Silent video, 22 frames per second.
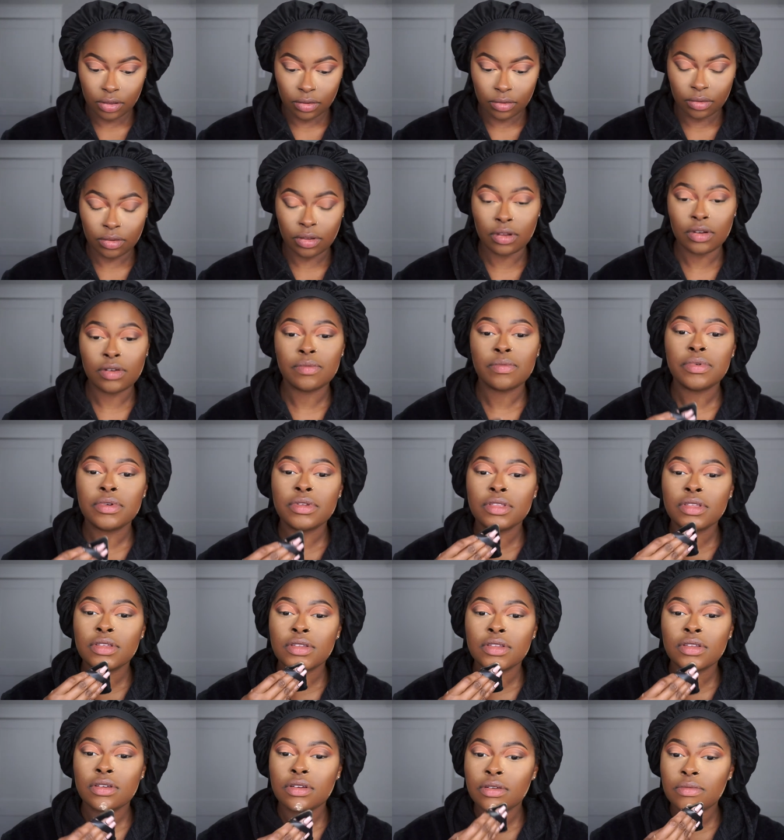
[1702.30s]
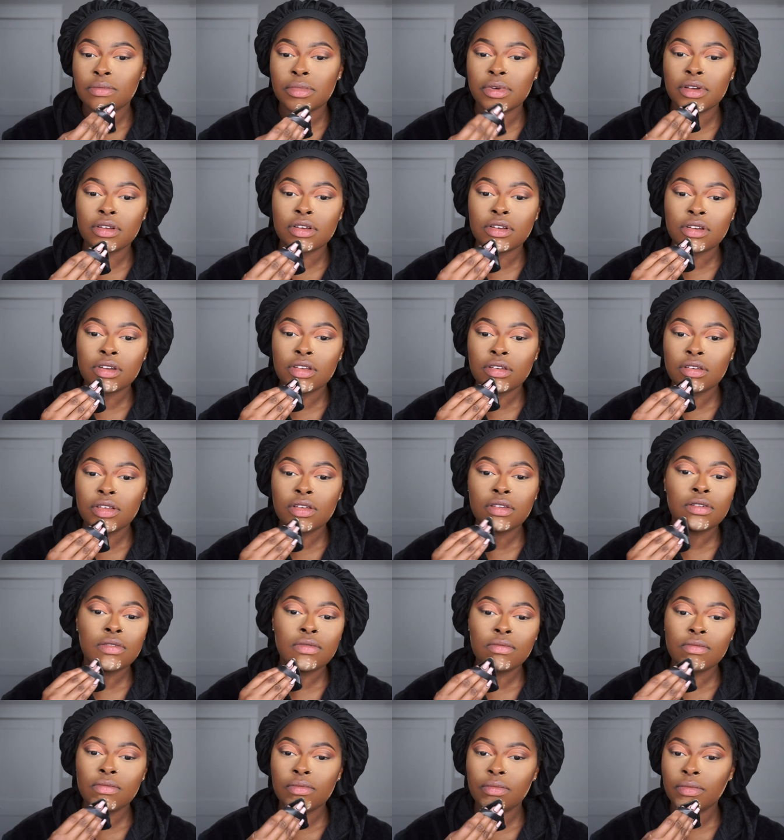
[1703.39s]
I'm gonna put this on my
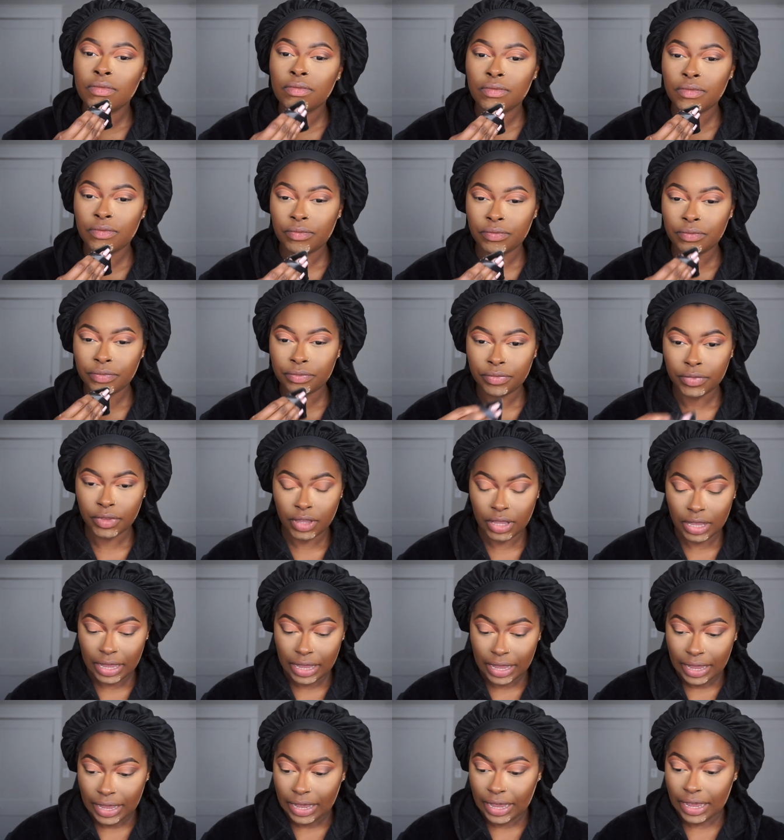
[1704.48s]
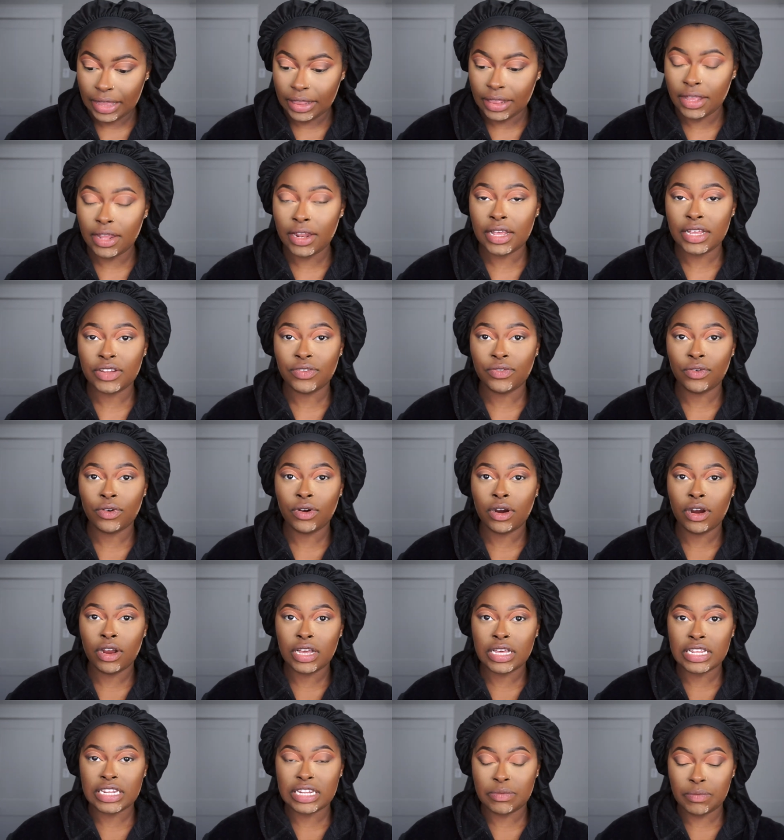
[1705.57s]
chin. And then as far
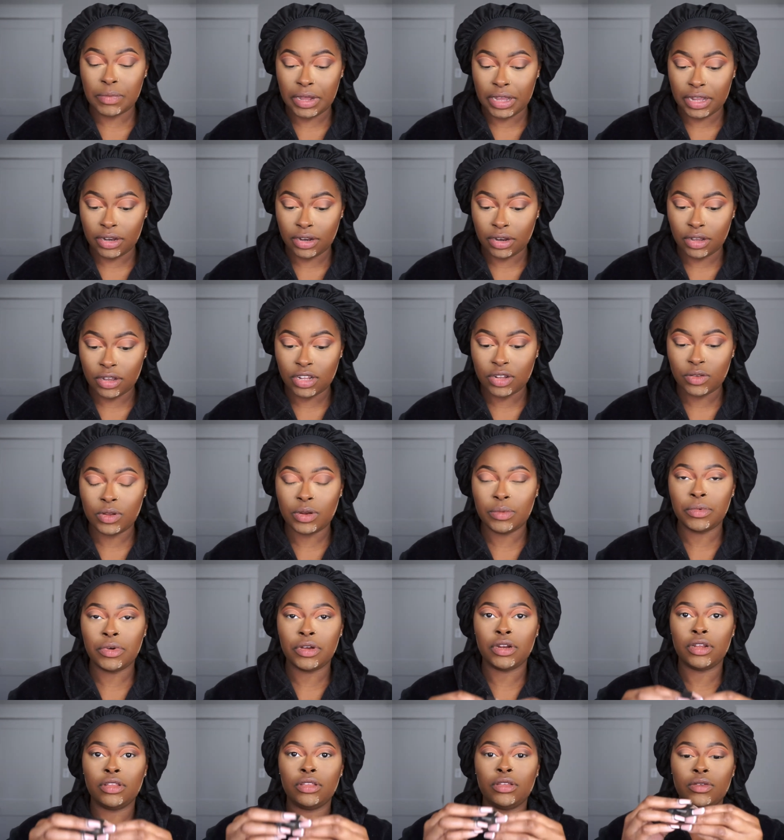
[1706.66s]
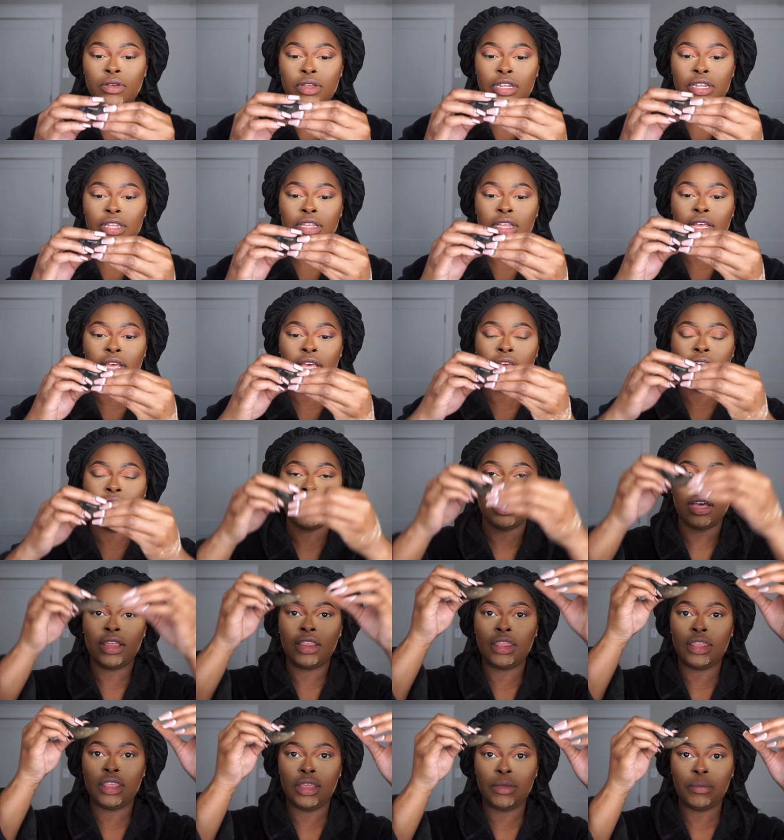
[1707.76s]
as my nose, what I'm gonna do is take
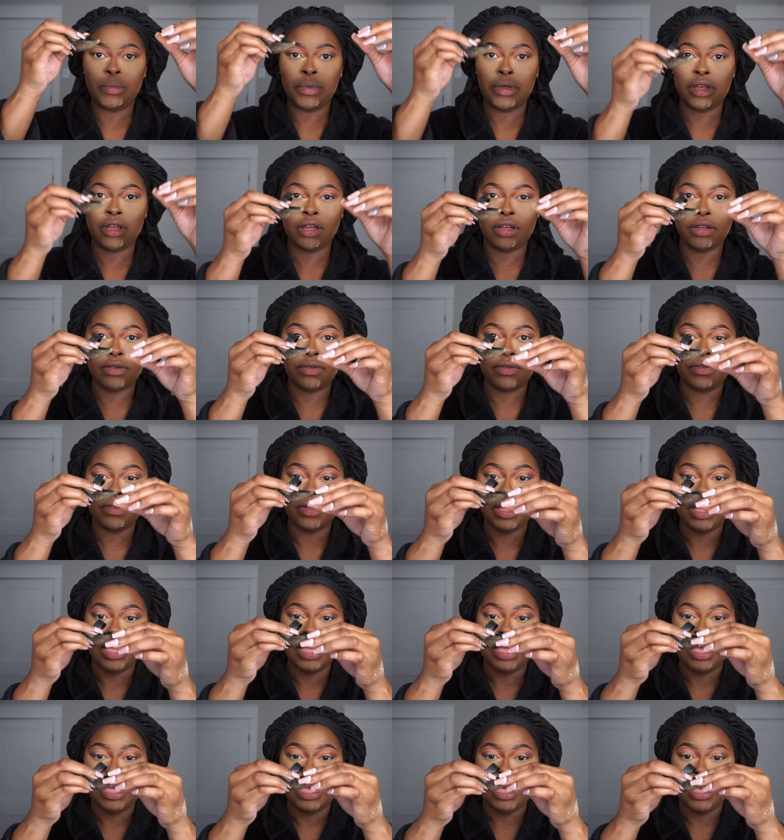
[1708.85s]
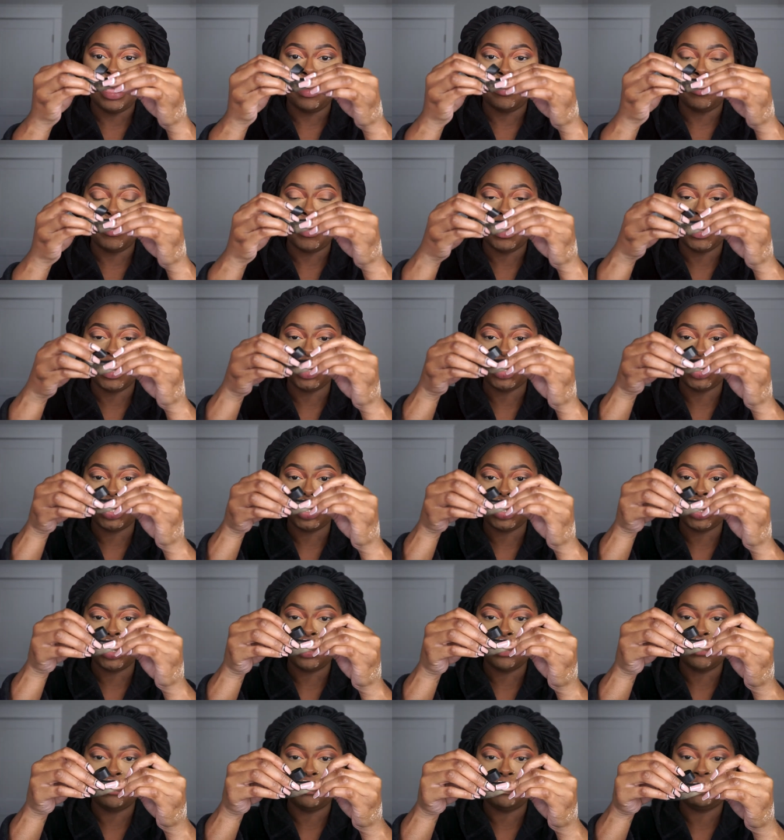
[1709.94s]
the puff and pinch
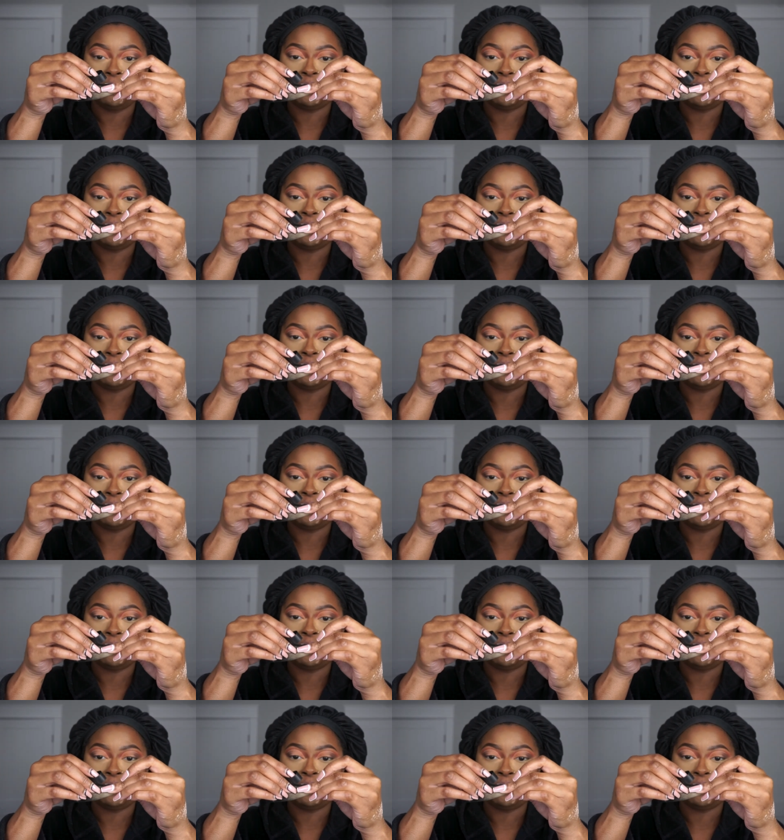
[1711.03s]
it.